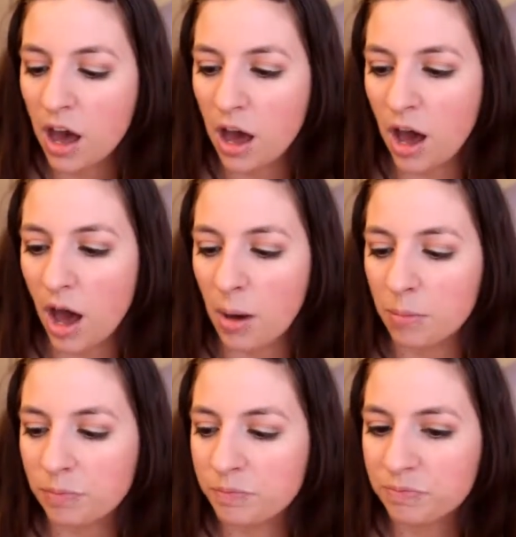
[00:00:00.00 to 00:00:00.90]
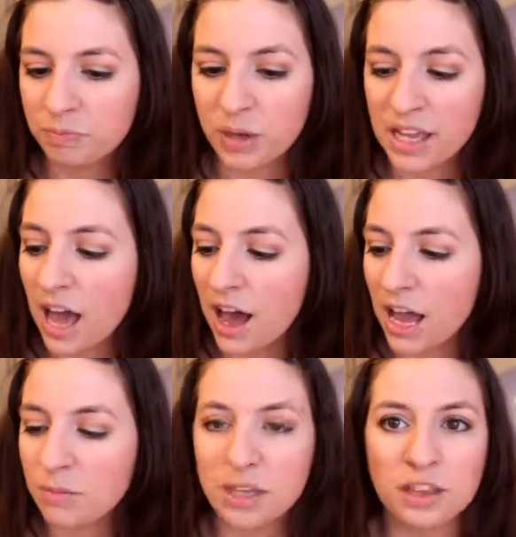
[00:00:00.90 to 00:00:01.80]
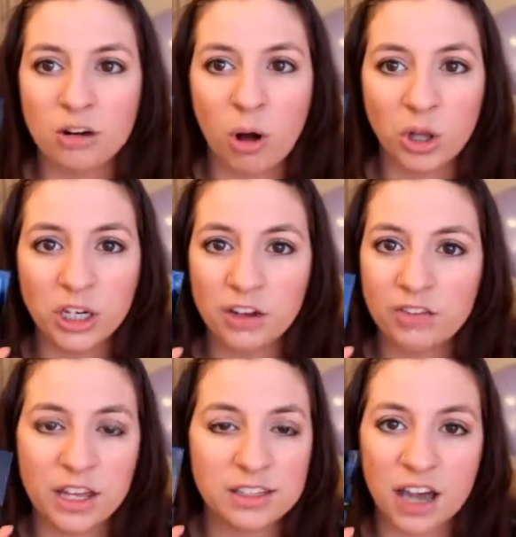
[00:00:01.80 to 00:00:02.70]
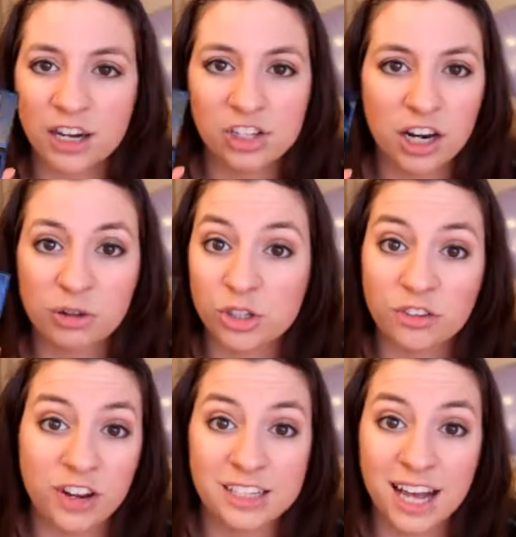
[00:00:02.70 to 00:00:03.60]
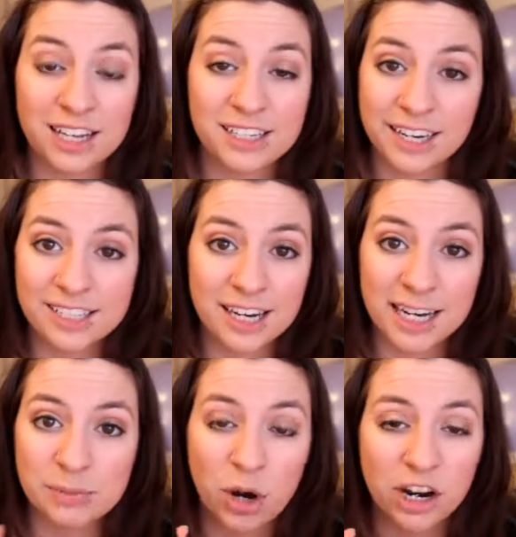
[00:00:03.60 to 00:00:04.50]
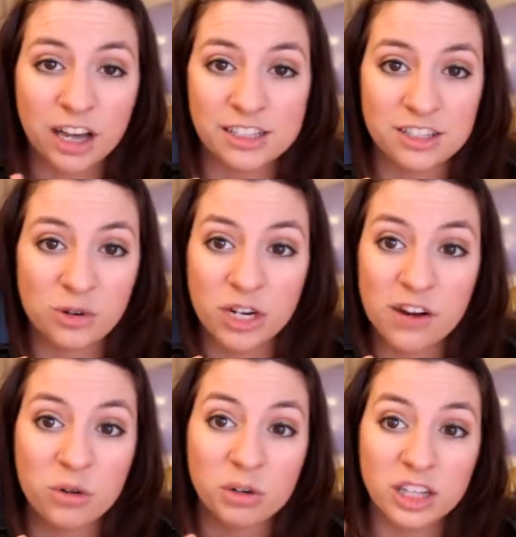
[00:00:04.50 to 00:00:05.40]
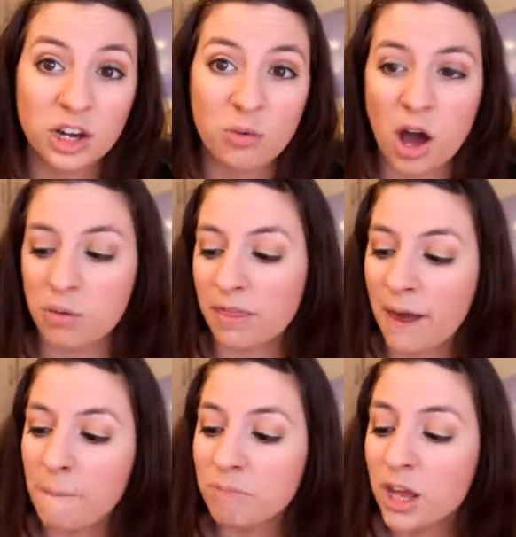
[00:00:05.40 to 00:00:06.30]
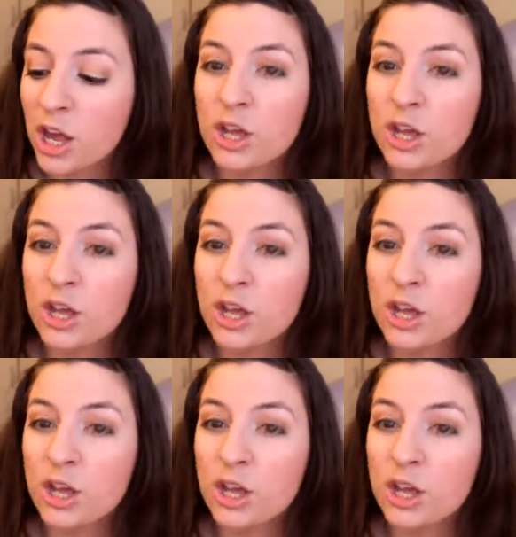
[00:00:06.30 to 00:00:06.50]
But yeah, I mean, the quality of these eyeshadows are fantastic. It's a NYX product and you can never really go wrong with them.